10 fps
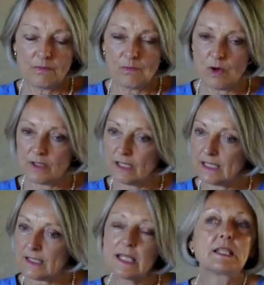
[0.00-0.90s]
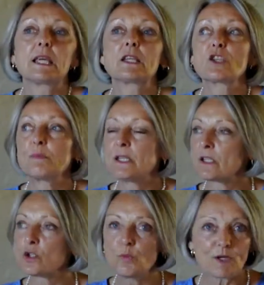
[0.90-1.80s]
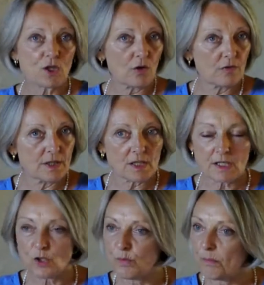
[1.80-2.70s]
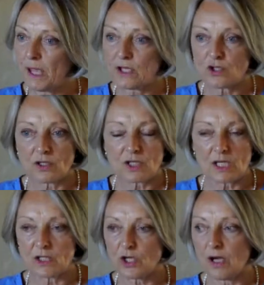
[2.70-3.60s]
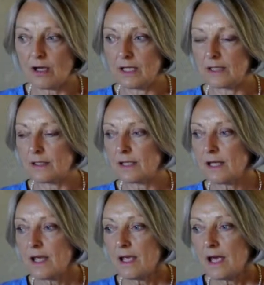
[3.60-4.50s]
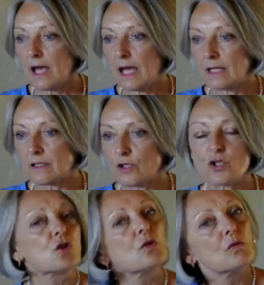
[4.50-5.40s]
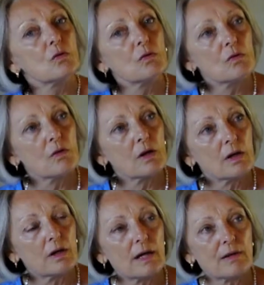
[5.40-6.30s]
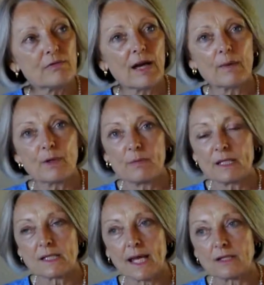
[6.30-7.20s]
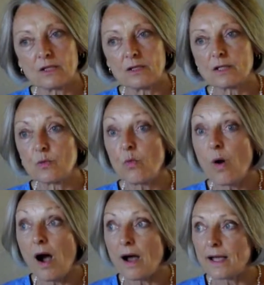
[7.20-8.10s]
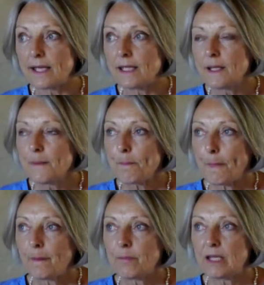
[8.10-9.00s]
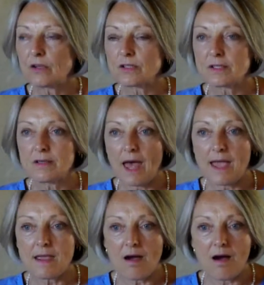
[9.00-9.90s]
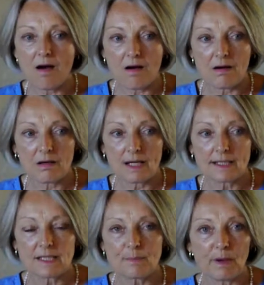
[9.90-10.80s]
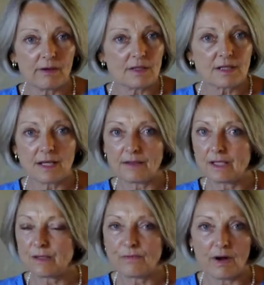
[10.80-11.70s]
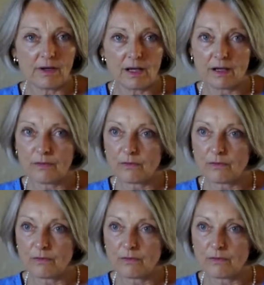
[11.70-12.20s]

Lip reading: one is needing to be super tolerant, super patient and kind, and to envelop them in tenderness. Why? Because they are experiencing this very high